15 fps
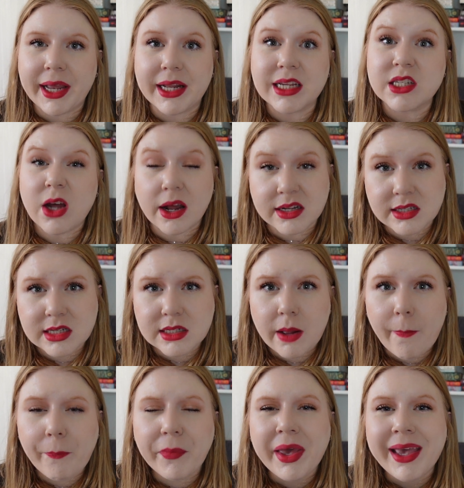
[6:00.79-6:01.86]
and
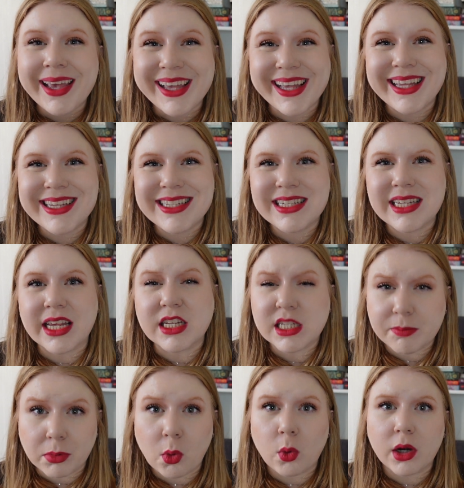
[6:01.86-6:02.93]
exoticism is
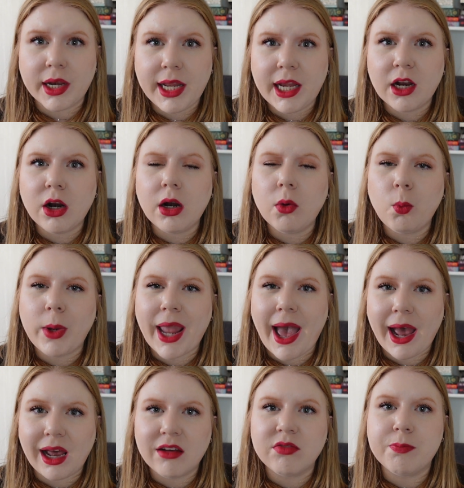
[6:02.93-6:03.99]
explored here. We
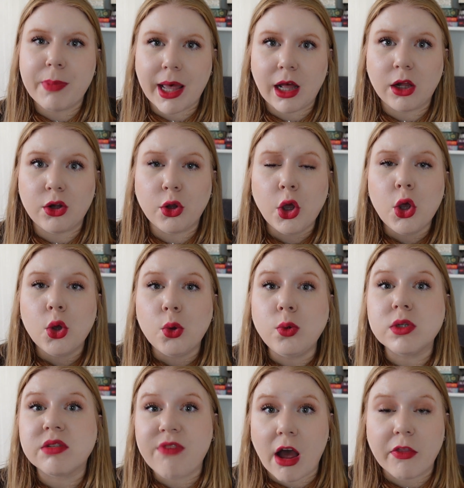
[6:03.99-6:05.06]
have Belle,
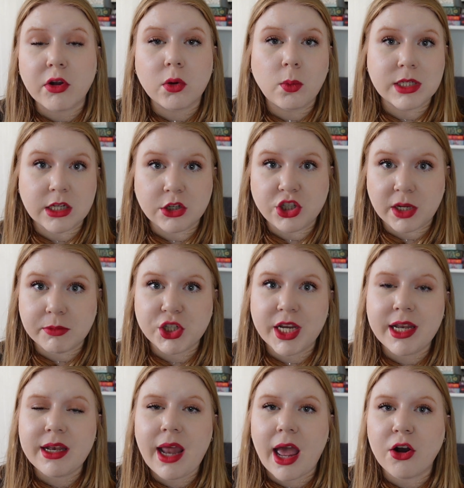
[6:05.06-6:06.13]
whose father was
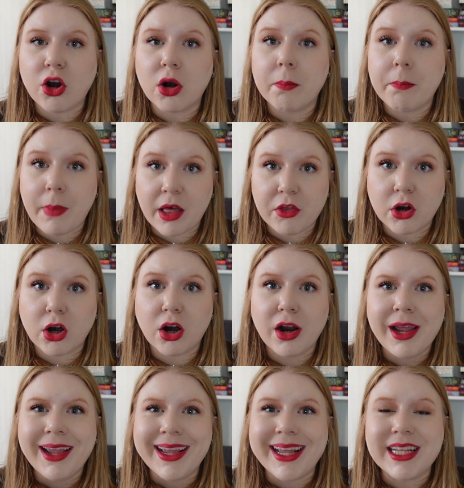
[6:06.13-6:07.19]
Egyptian, and her mother
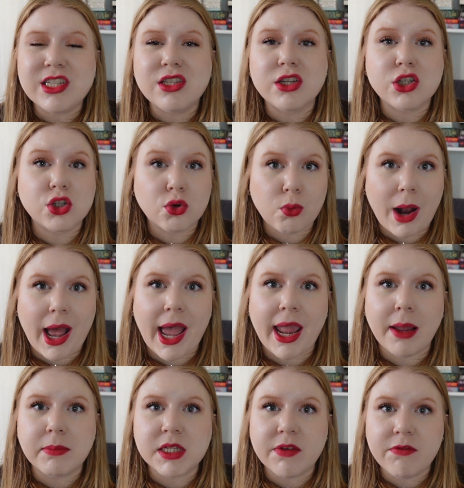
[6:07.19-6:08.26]
is
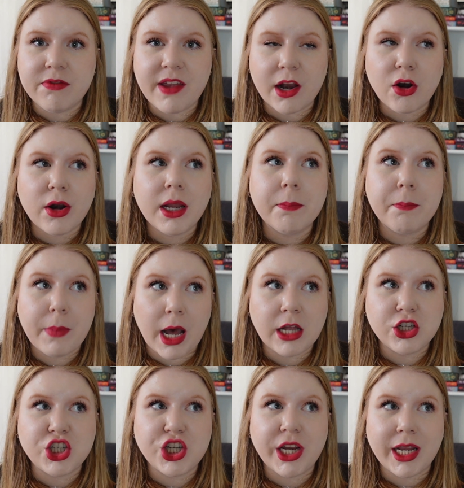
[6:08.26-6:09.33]
described very
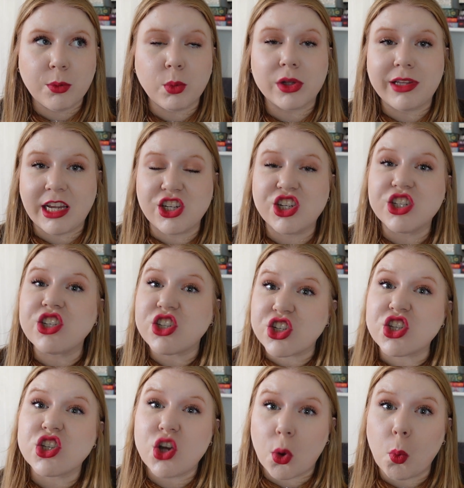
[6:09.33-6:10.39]
much in relation to
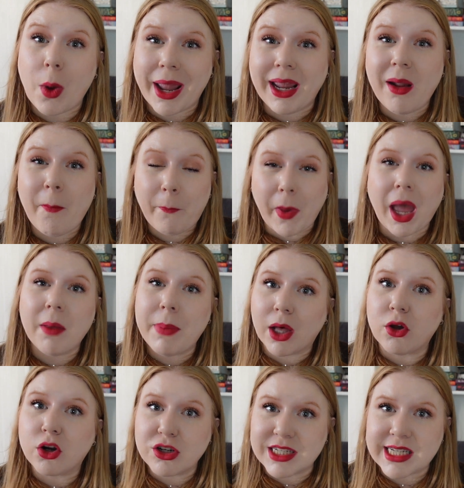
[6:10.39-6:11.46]
Snow White by
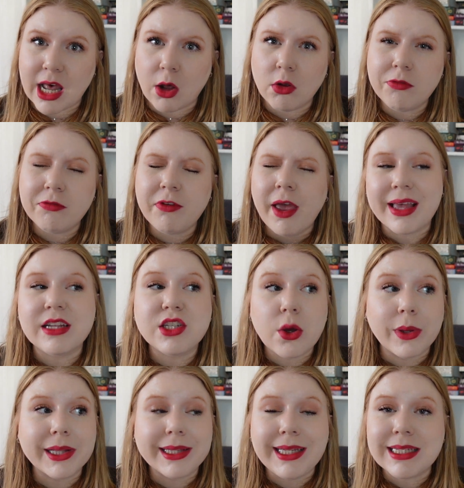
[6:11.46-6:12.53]
Belle herself. And so
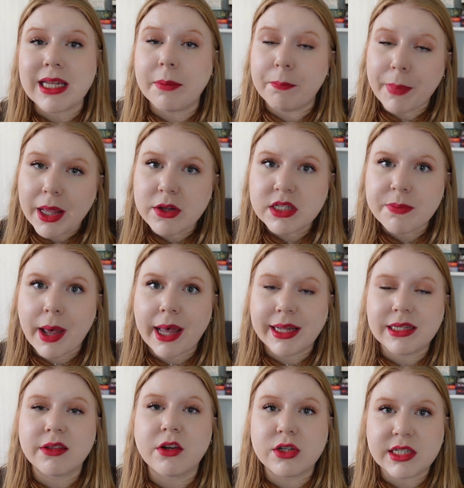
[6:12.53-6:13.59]
at least in Belle's
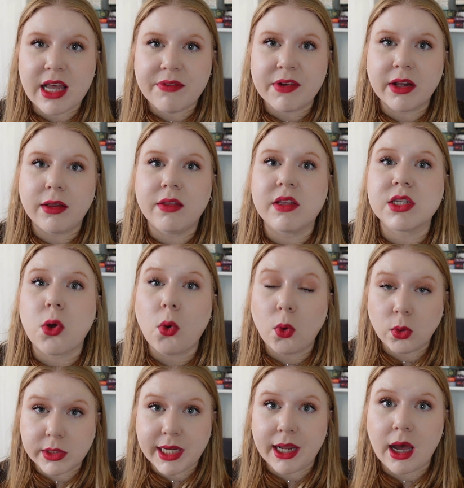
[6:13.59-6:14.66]
mind, there's definitely this
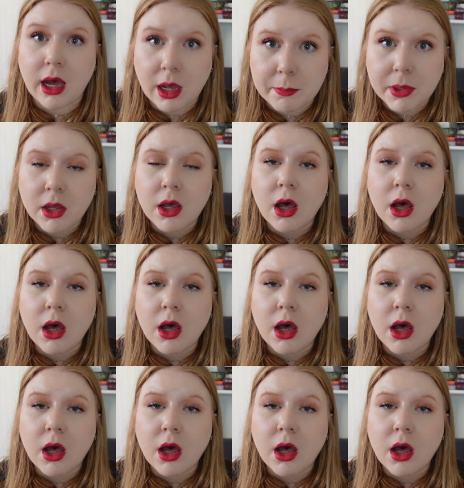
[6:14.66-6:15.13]
holding up